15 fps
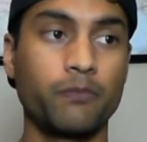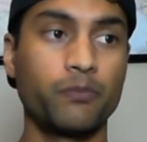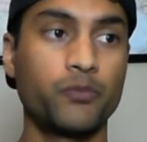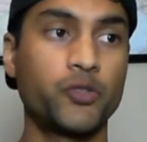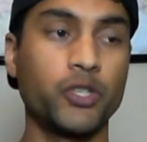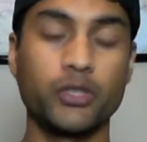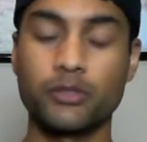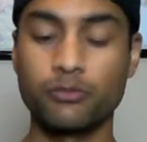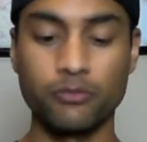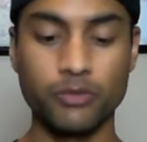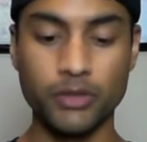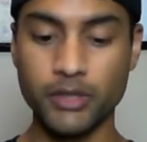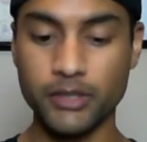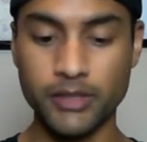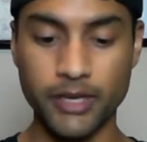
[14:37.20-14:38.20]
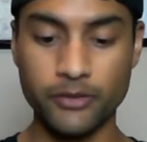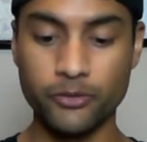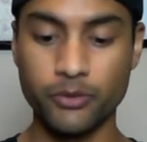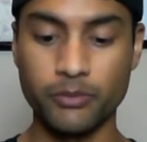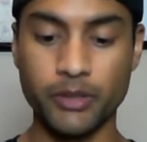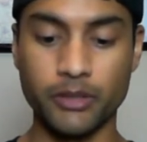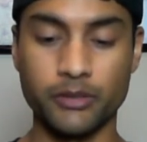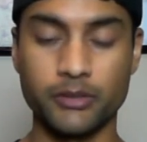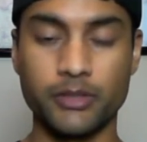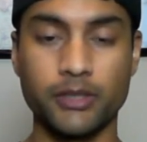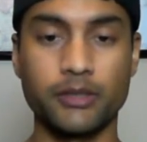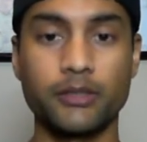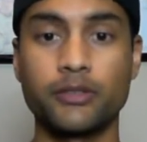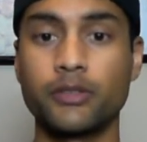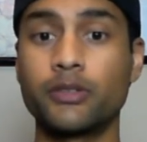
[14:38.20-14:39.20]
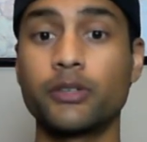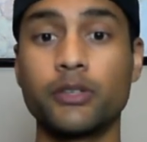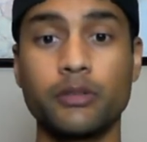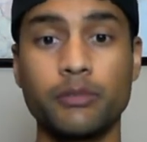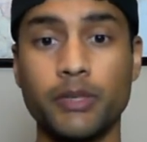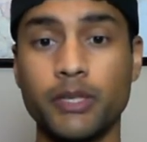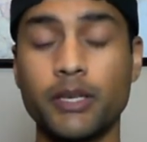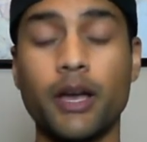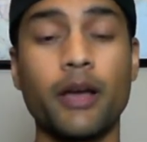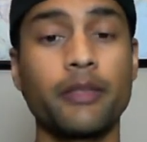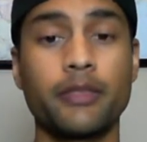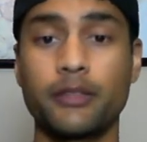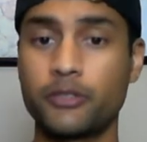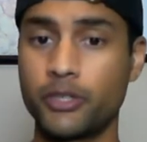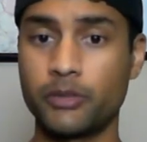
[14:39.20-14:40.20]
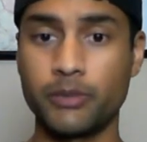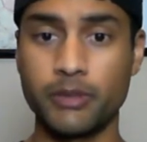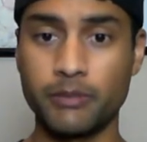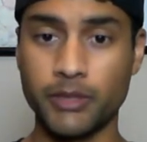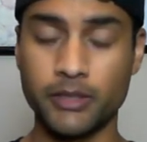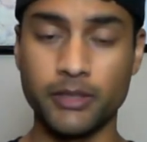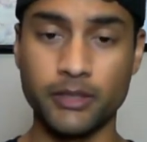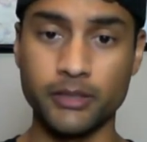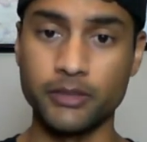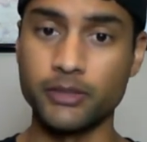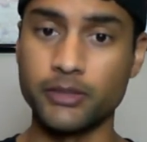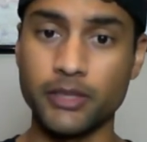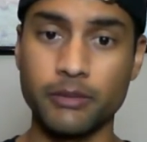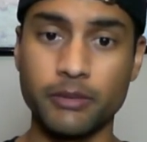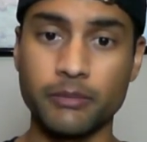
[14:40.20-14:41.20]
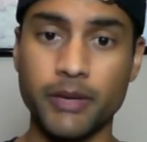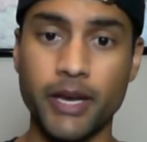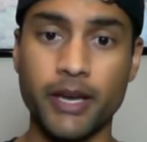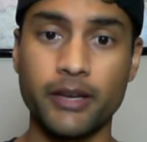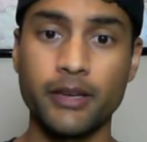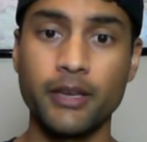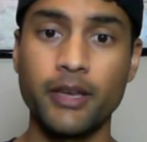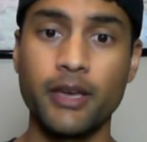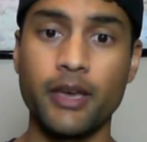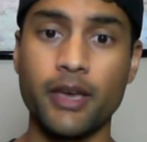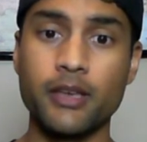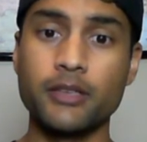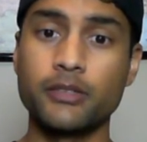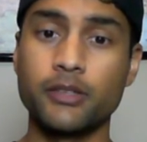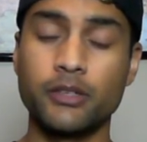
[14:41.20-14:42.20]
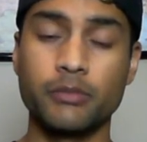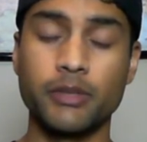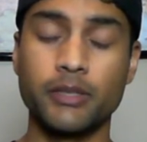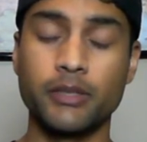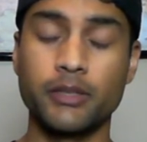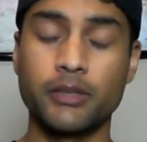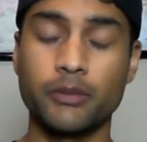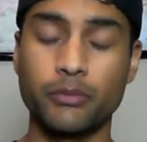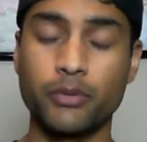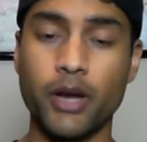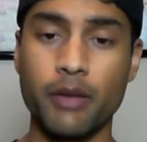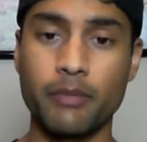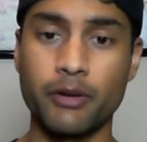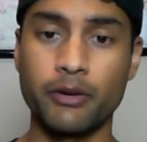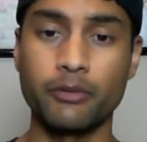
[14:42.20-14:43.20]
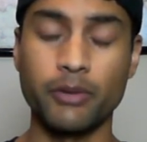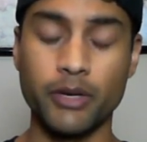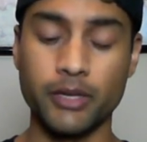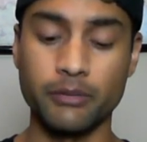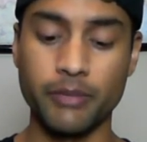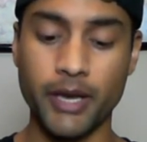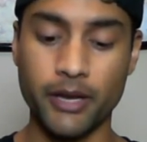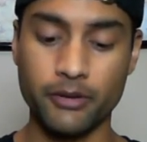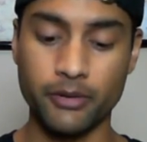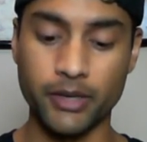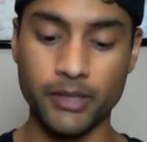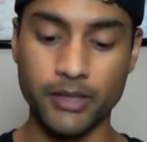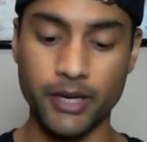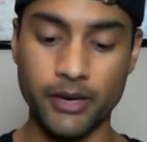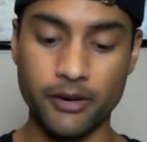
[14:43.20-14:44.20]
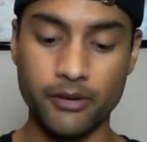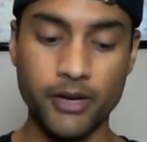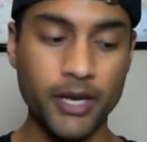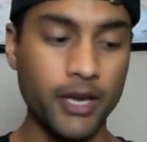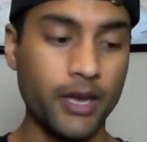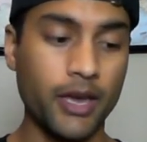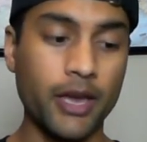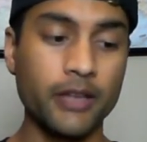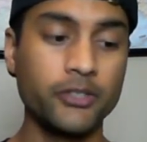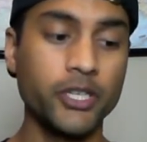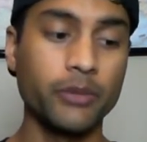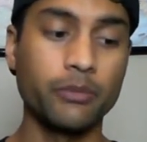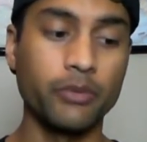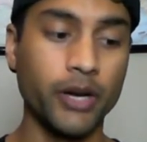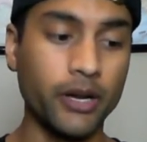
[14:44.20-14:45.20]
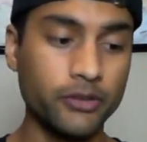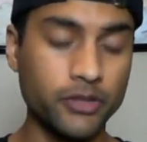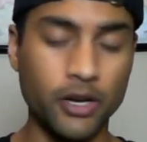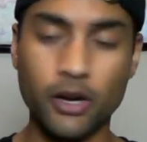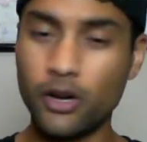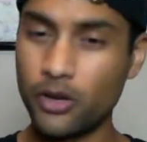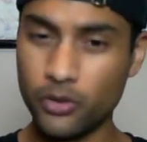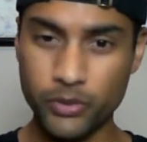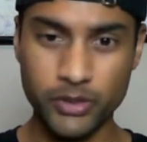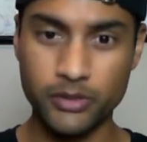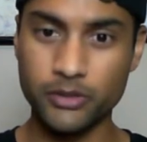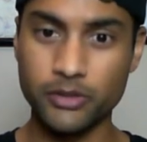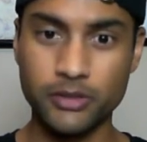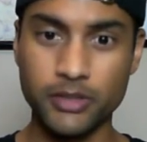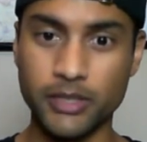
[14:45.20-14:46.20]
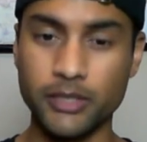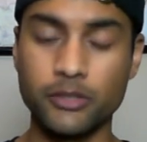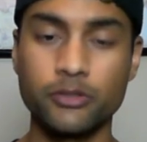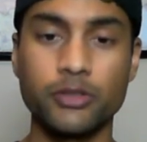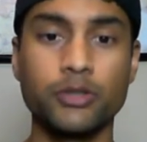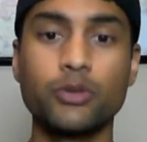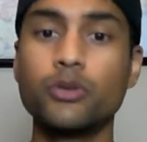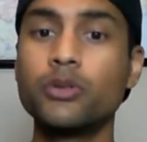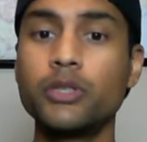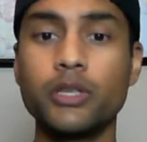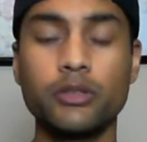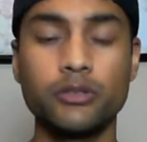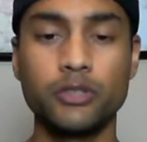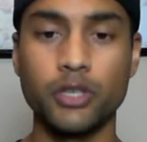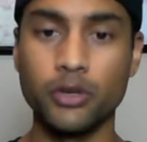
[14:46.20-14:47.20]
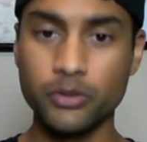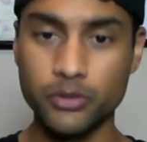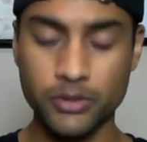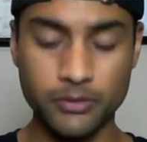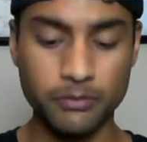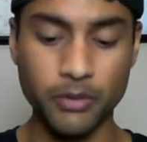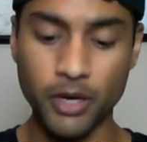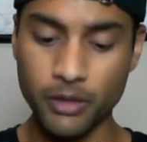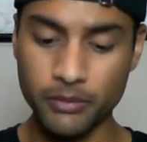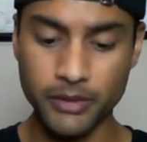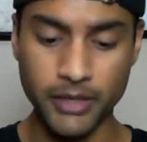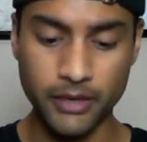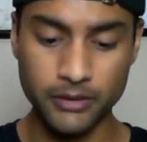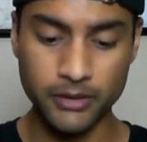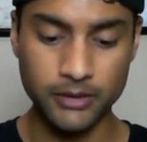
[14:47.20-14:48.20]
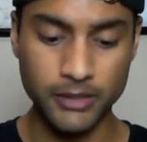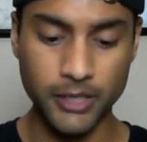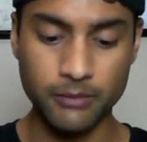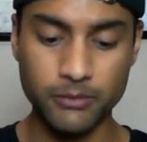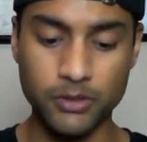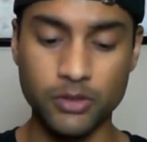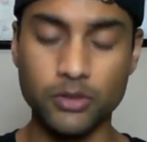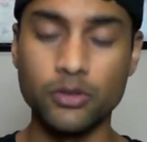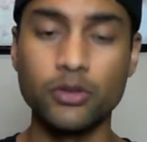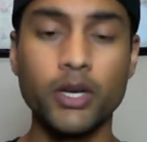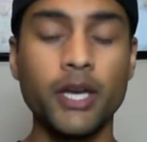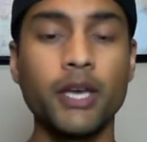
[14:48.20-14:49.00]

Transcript: just release Adrian Peterson. So they're going to be, I think Jeremy McNichols is coming back, is going to be their primary running back right now. A.J. Brown's always nursing injuries. Julio Jones probably out this game too.